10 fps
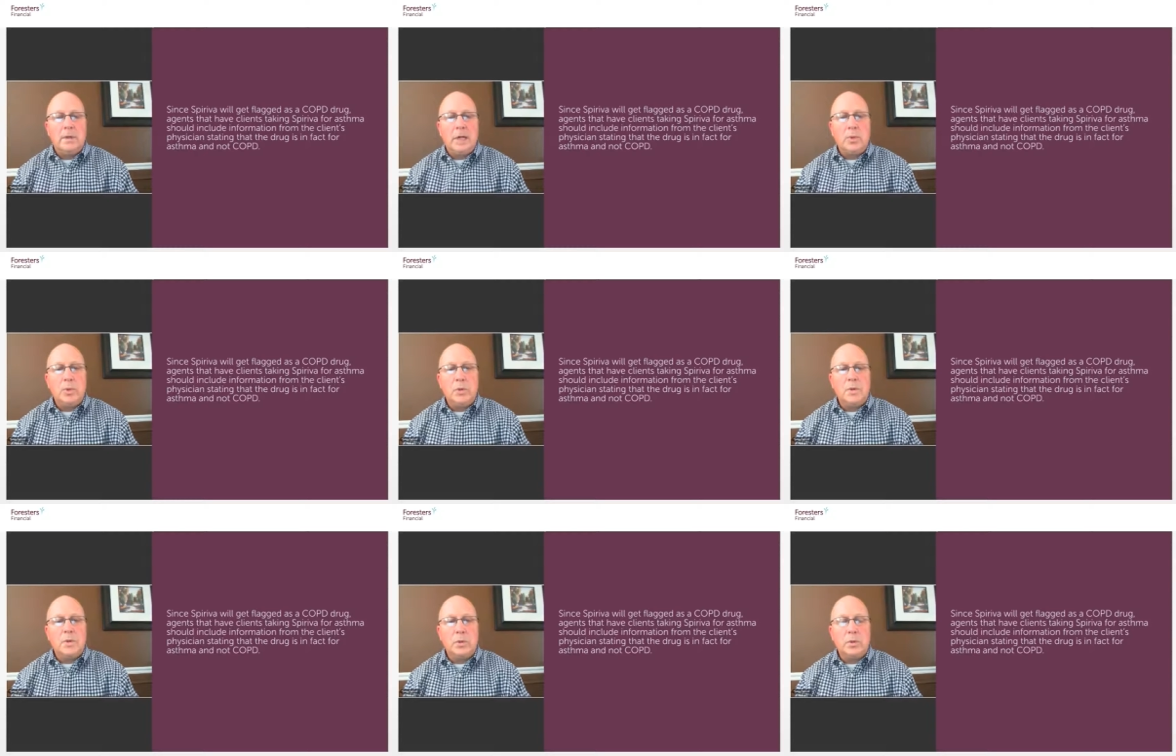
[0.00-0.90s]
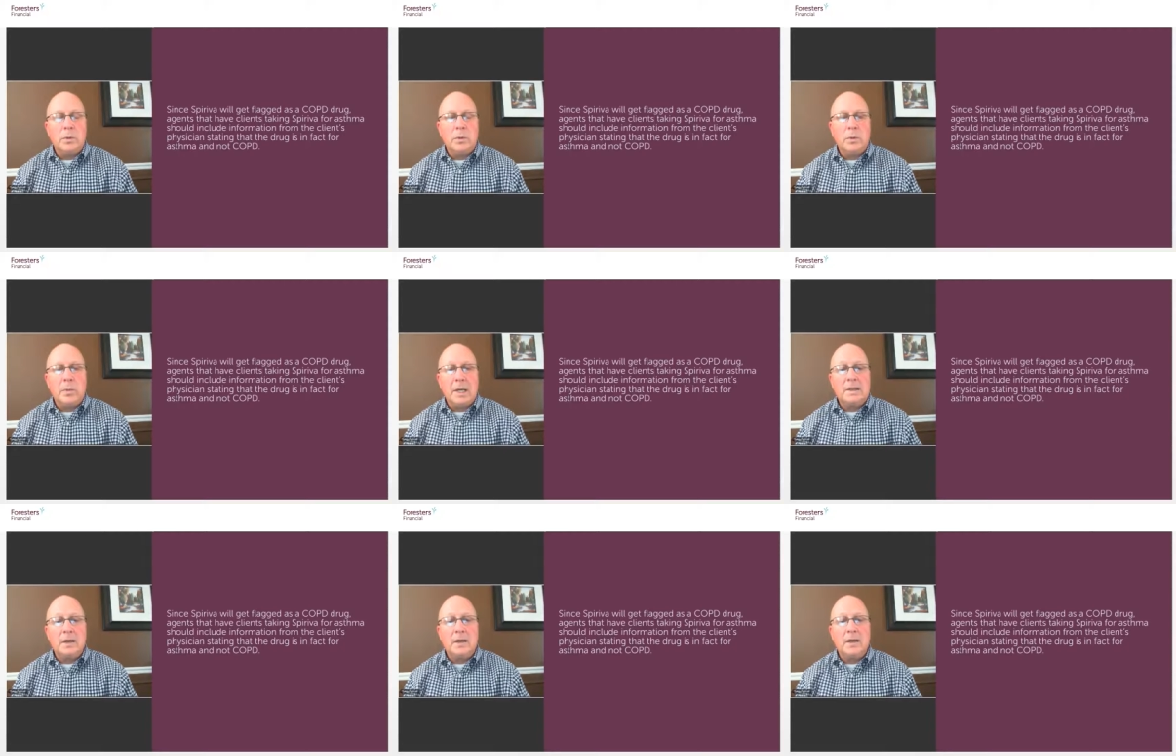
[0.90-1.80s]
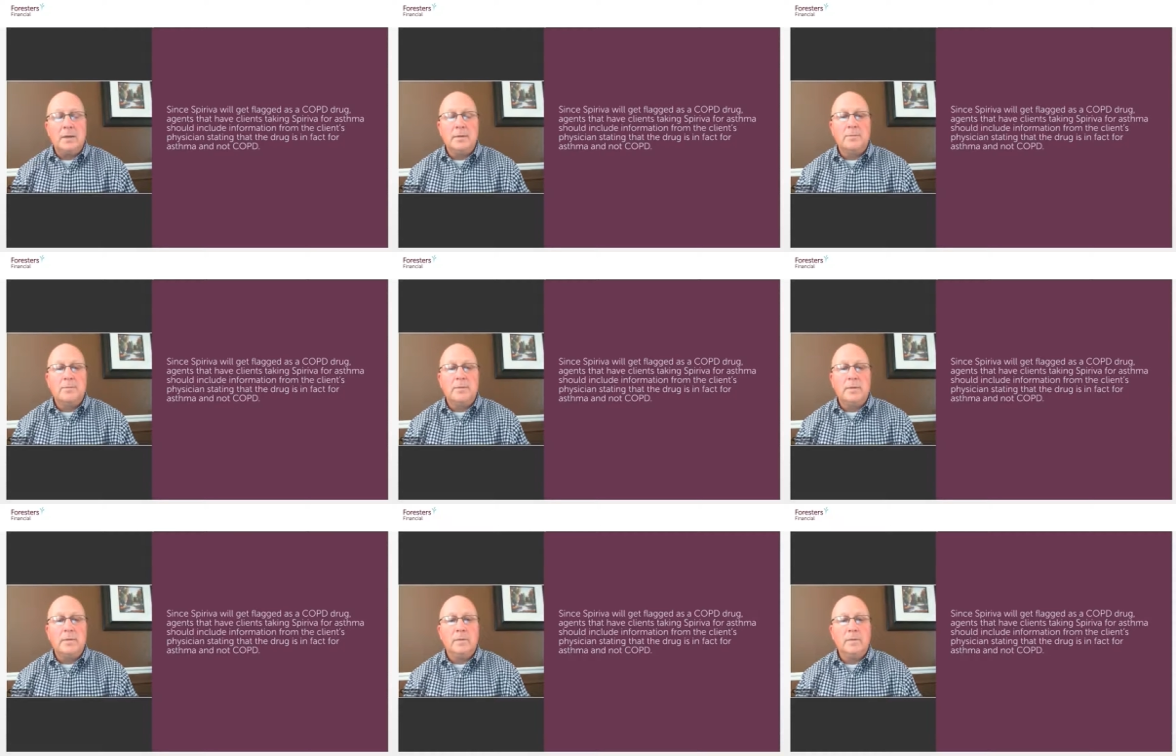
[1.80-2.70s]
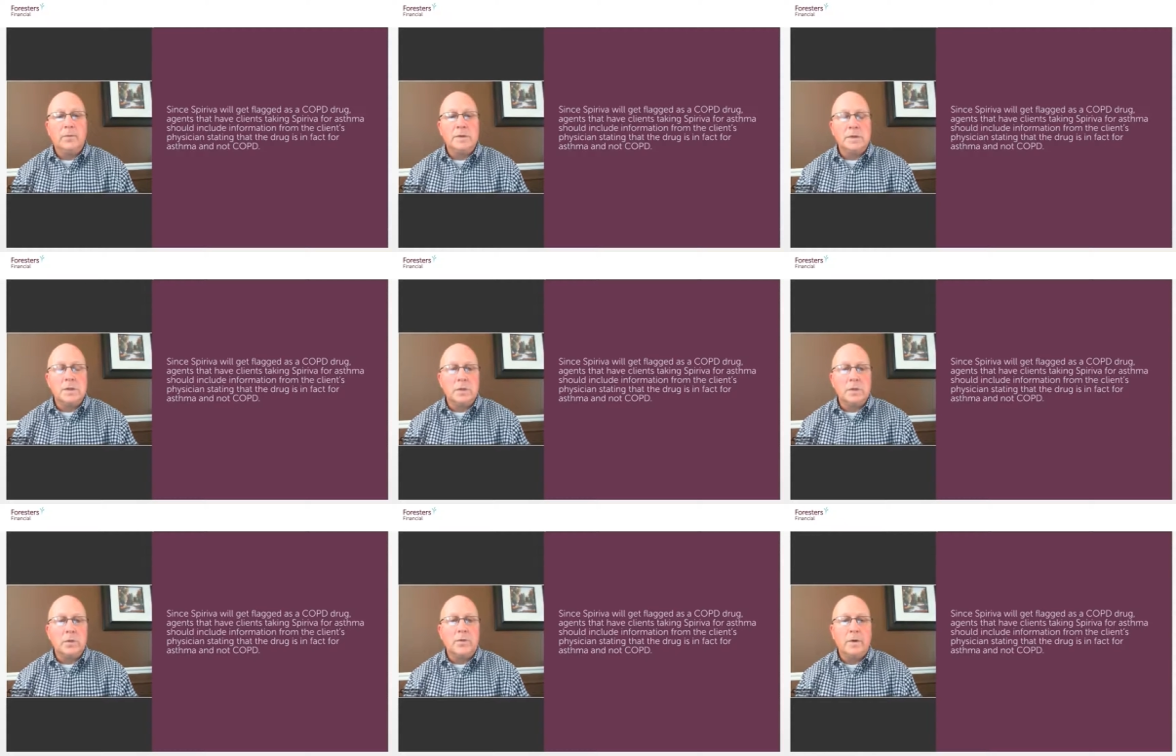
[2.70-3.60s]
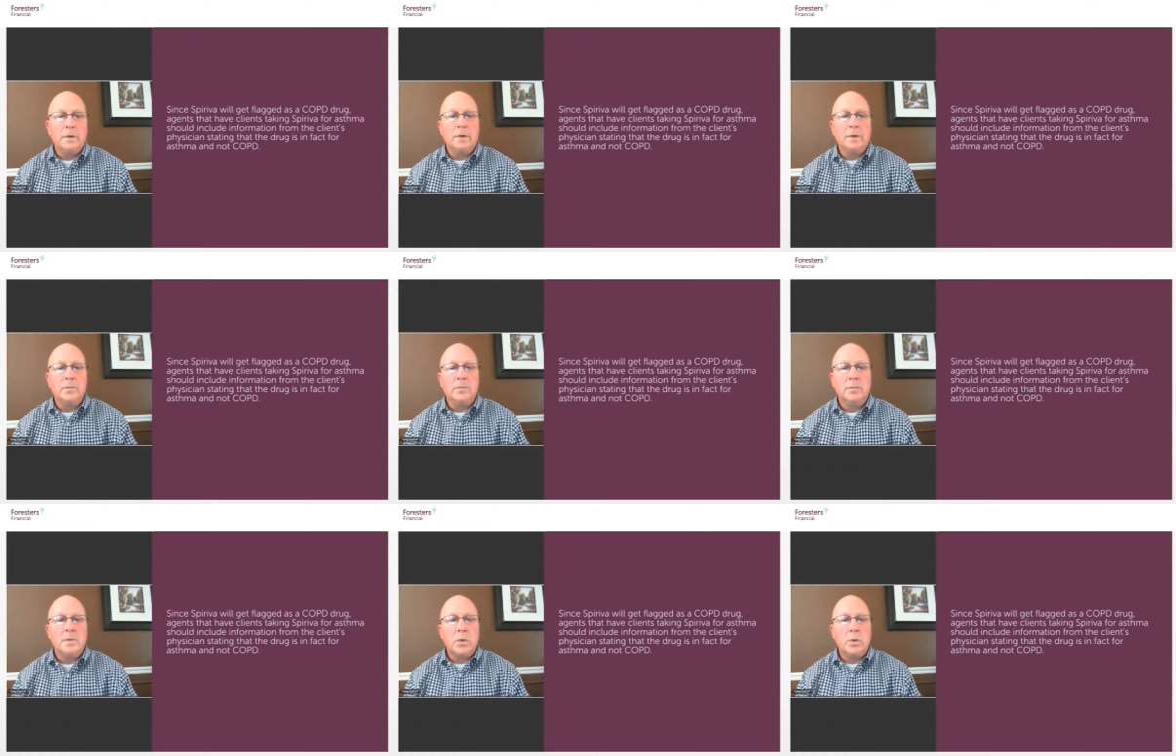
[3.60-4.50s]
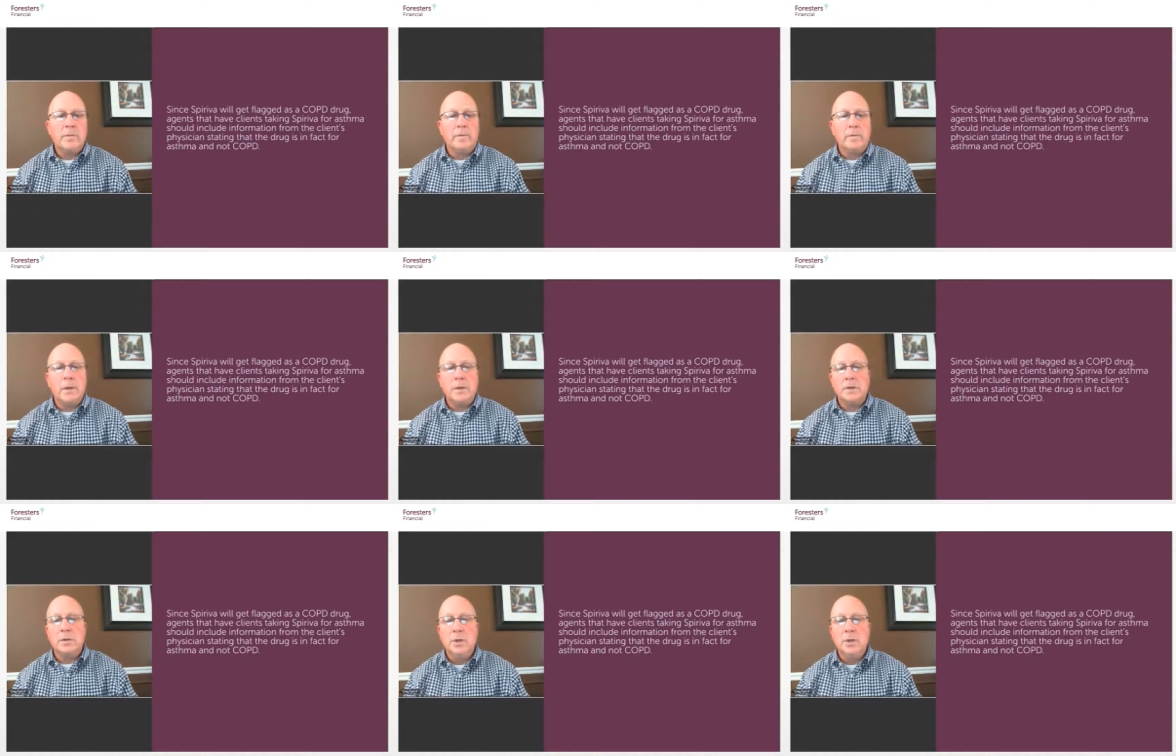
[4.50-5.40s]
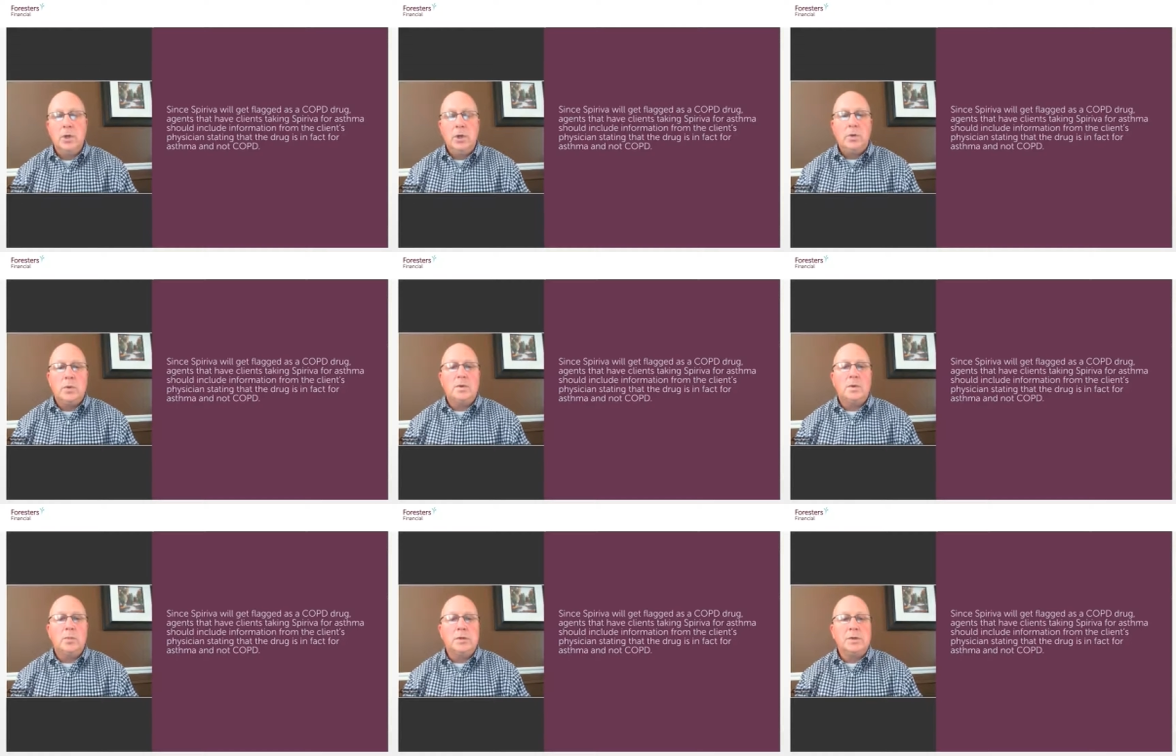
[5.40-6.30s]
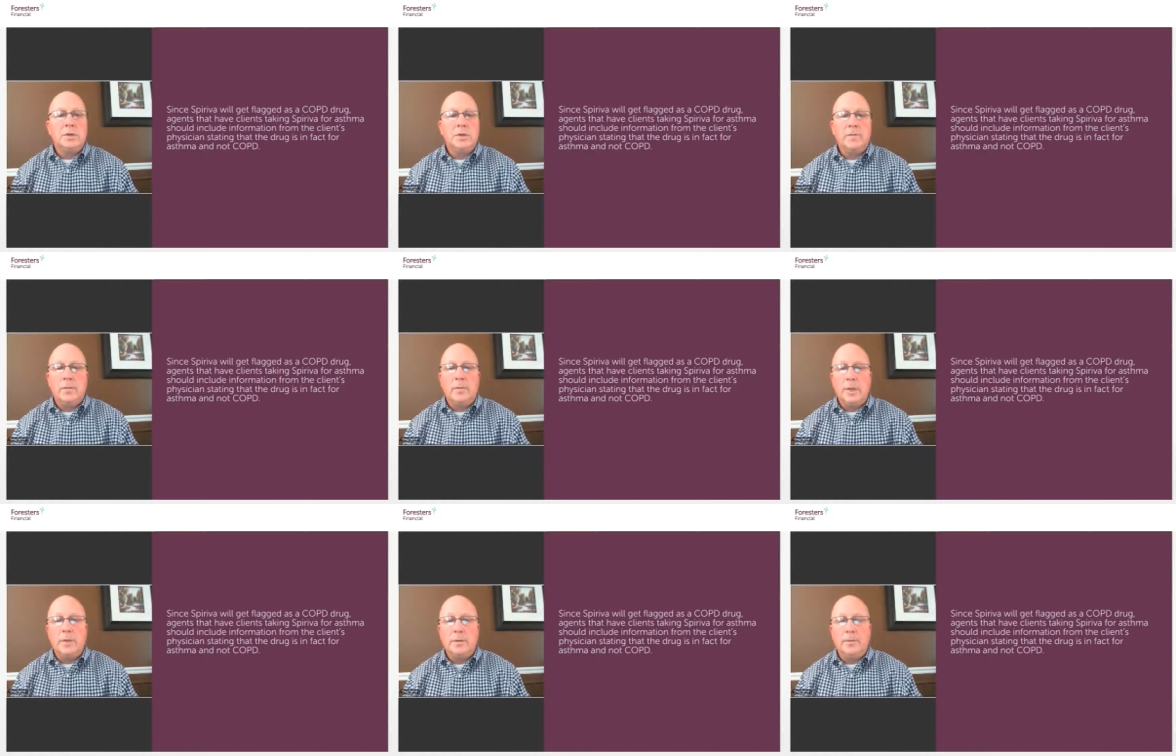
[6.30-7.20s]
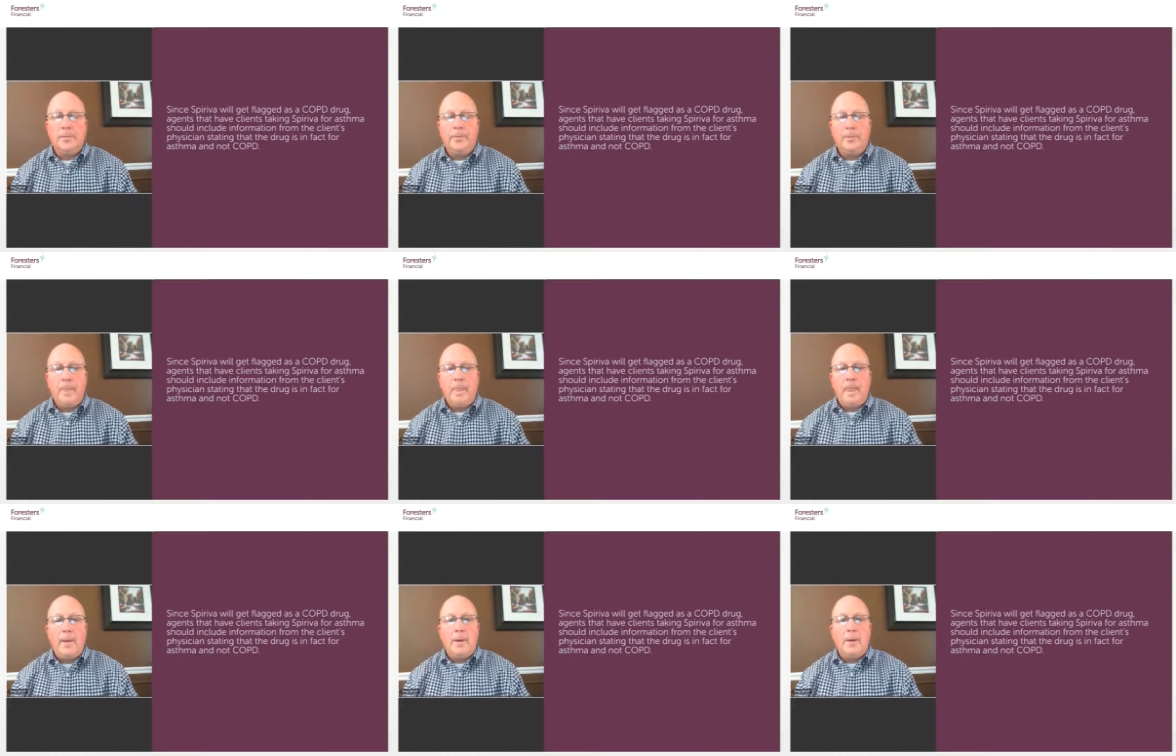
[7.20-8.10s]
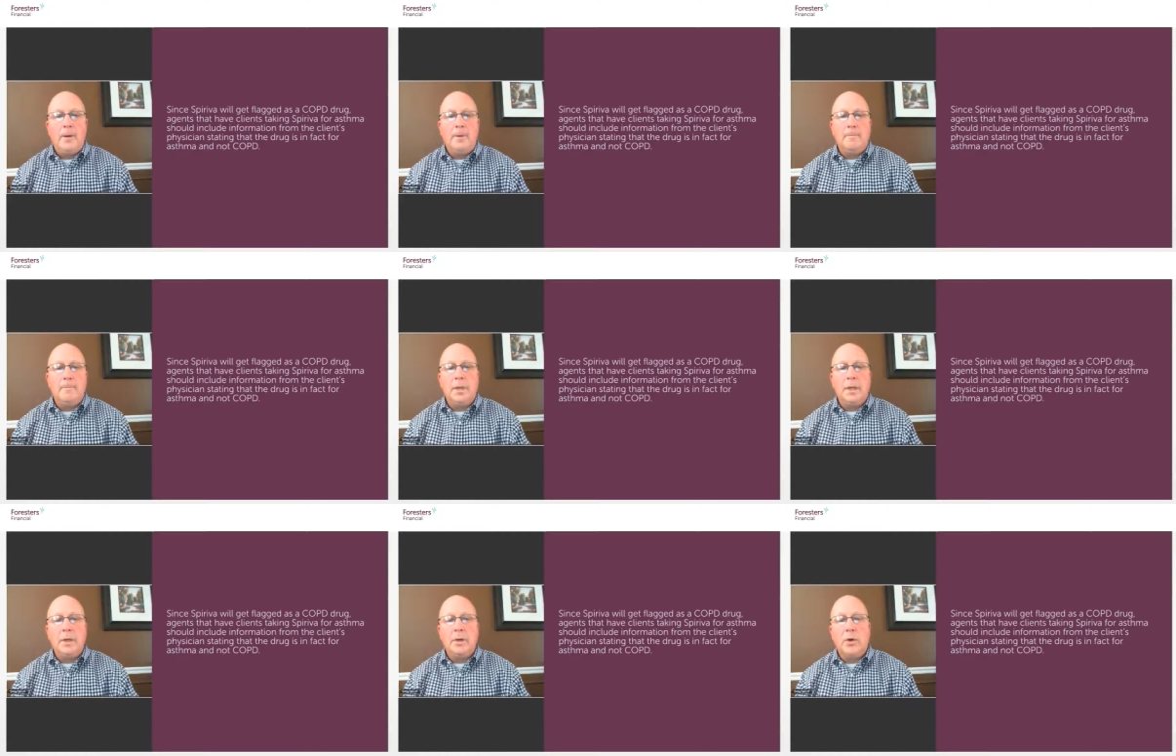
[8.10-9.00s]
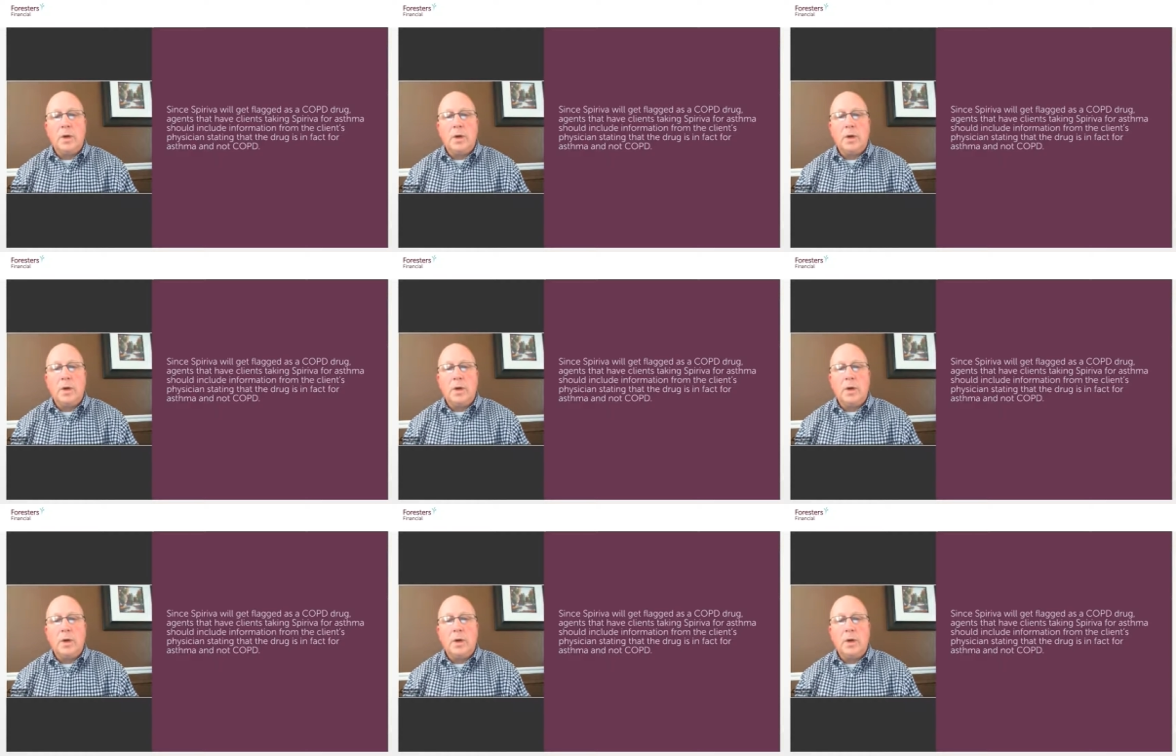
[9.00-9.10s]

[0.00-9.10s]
tap you on the shoulder on the backside and forcing you to go find some more information or some additional information. Again,